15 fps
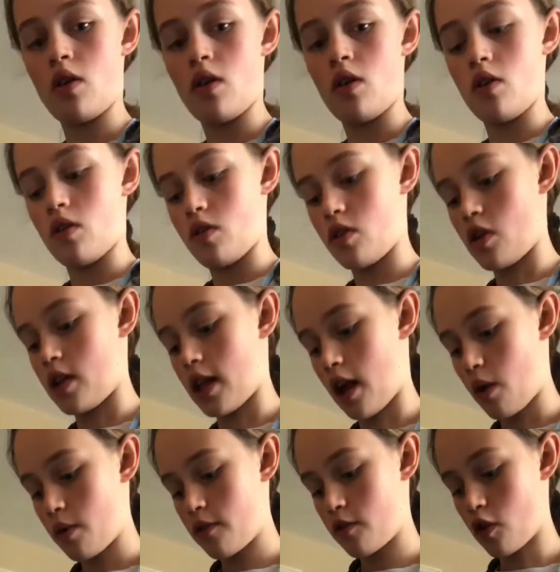So now
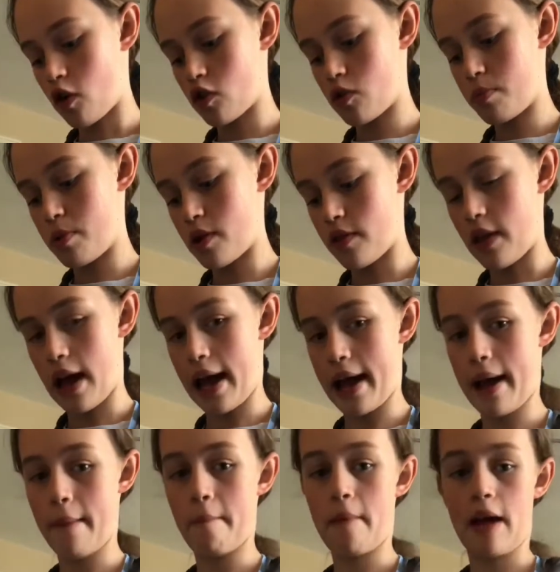we've got to put the
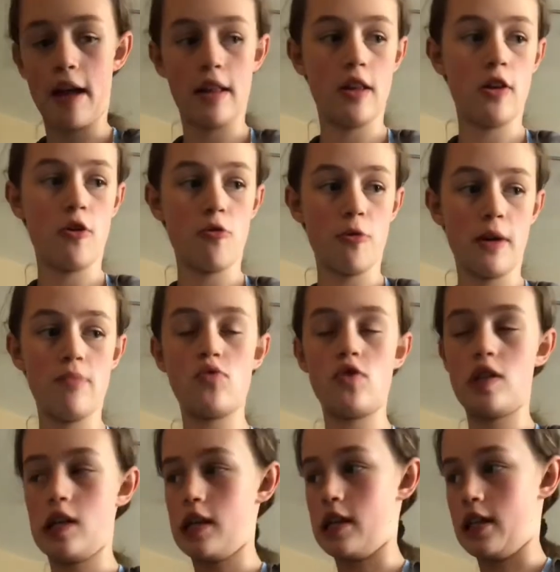ham and the cream
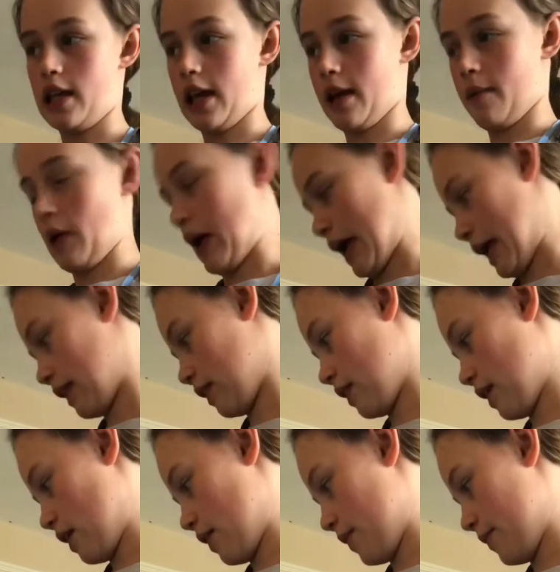cheese in
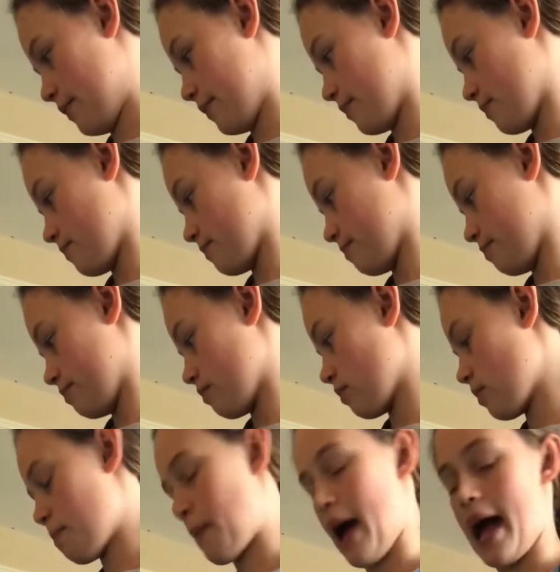the
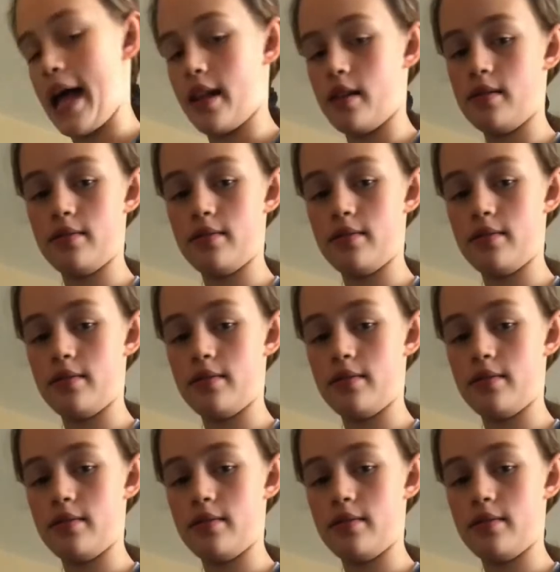pan.